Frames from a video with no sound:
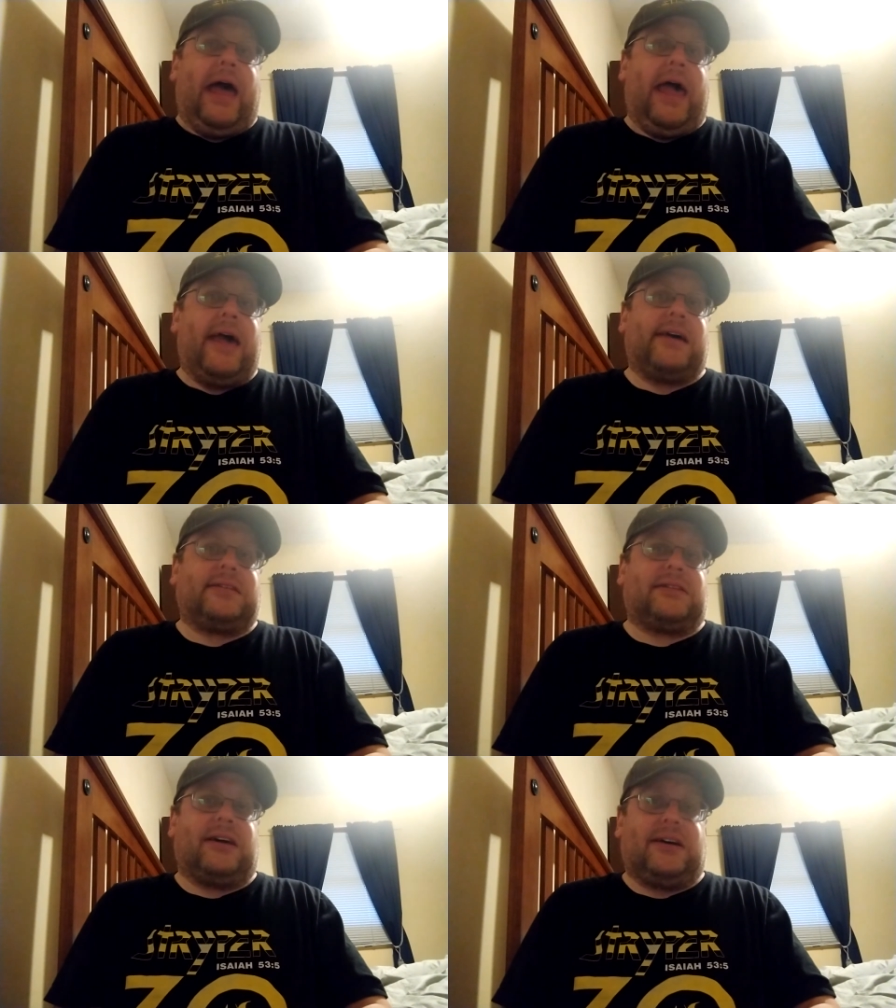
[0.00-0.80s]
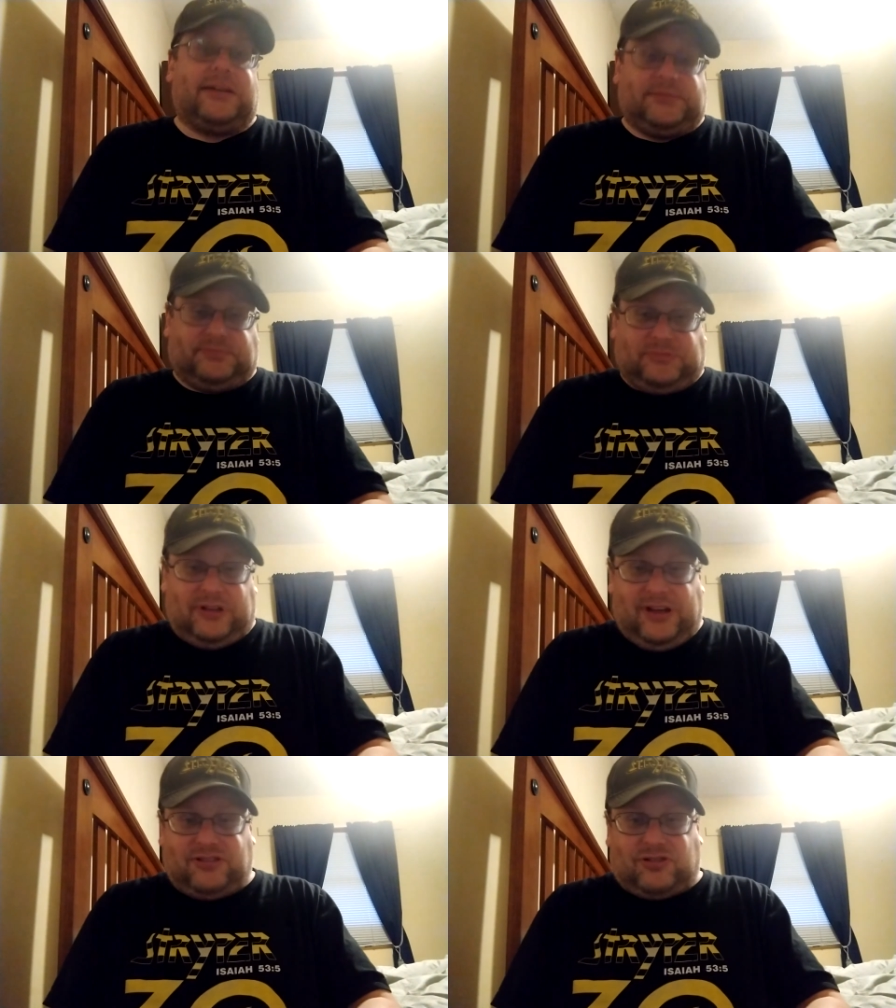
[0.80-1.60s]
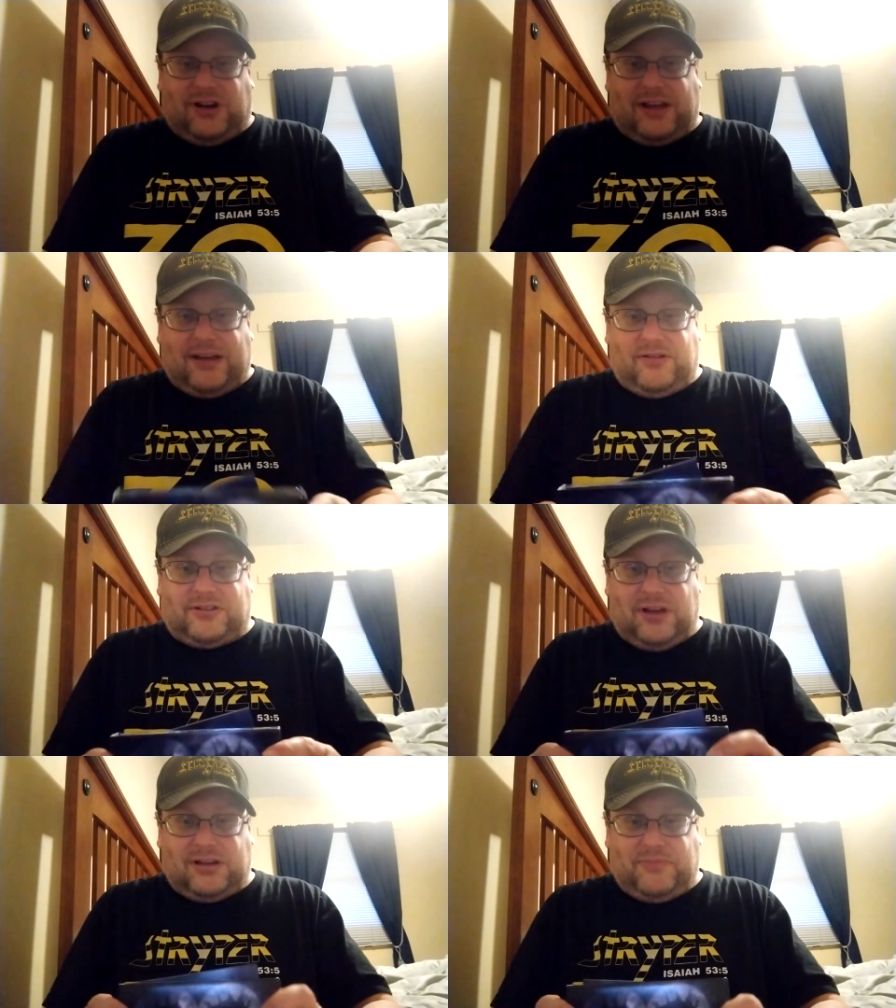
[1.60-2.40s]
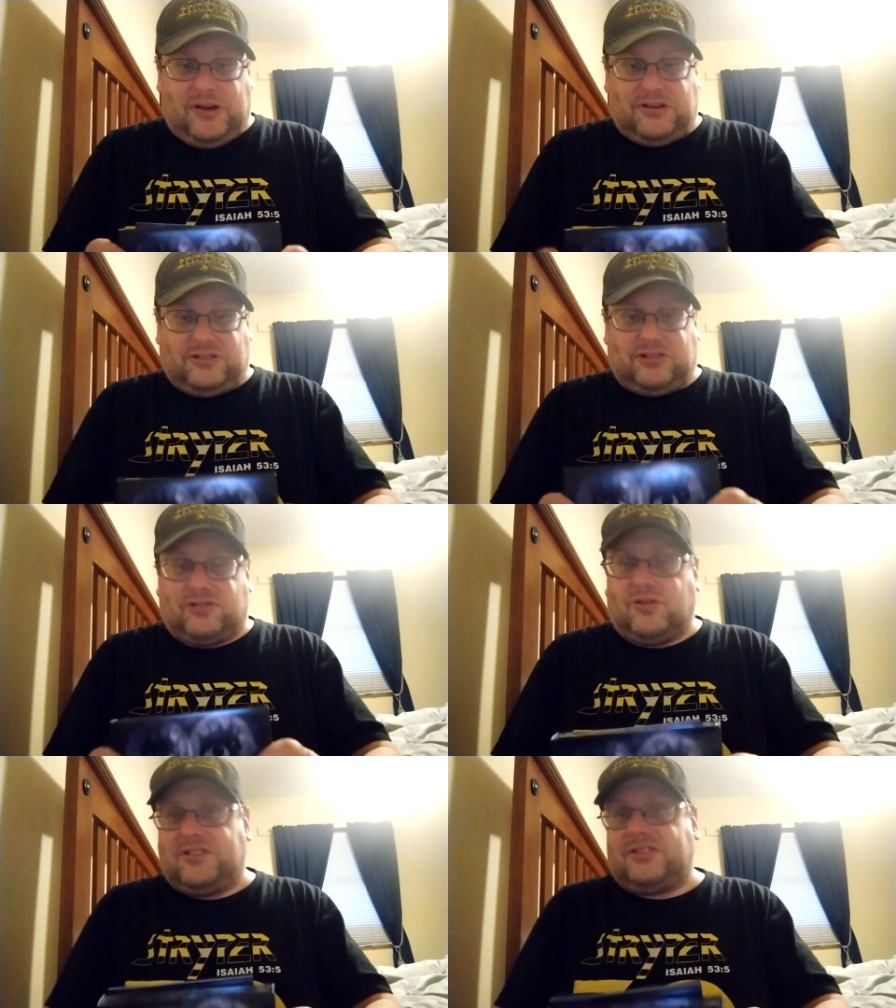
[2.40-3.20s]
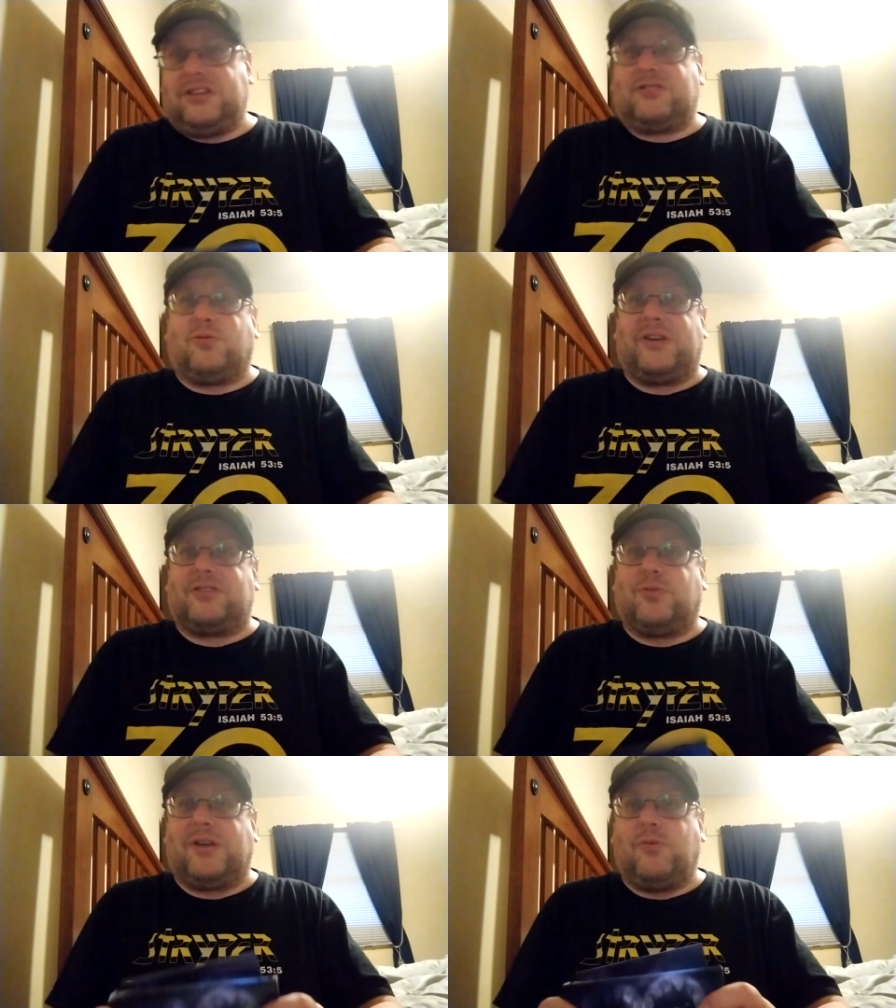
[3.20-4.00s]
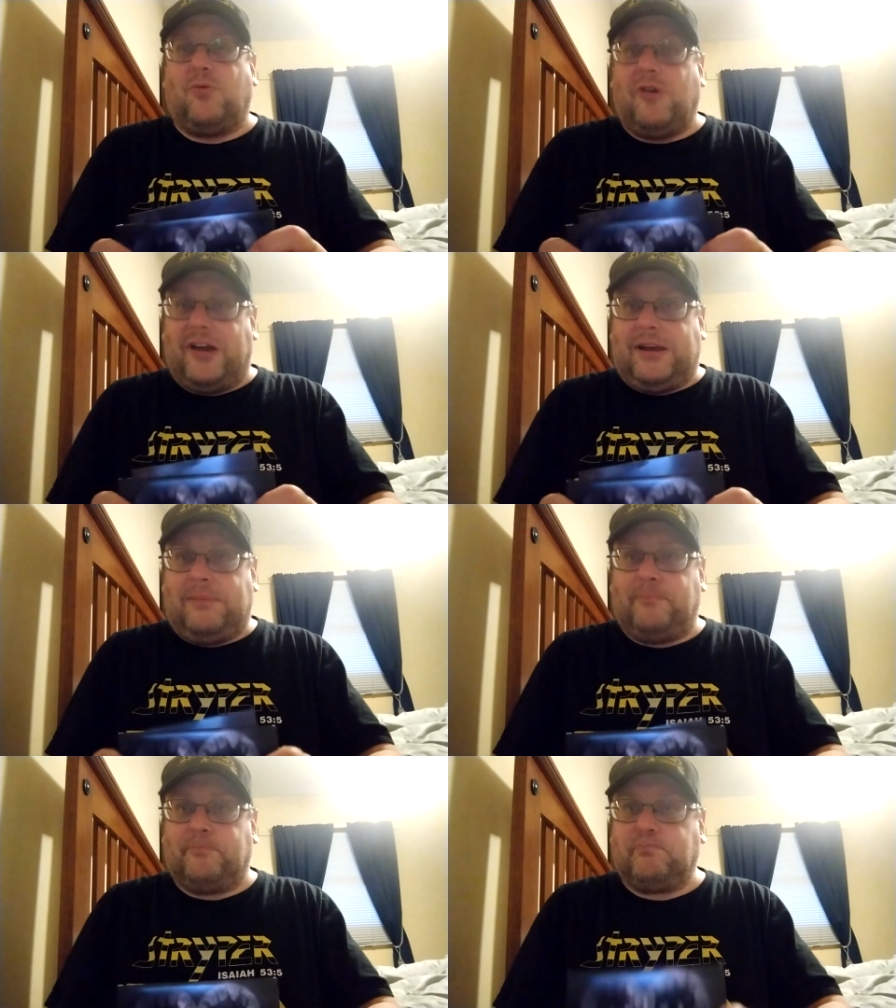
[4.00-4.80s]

And uh, the next track I want to talk about is Detroit City 2021.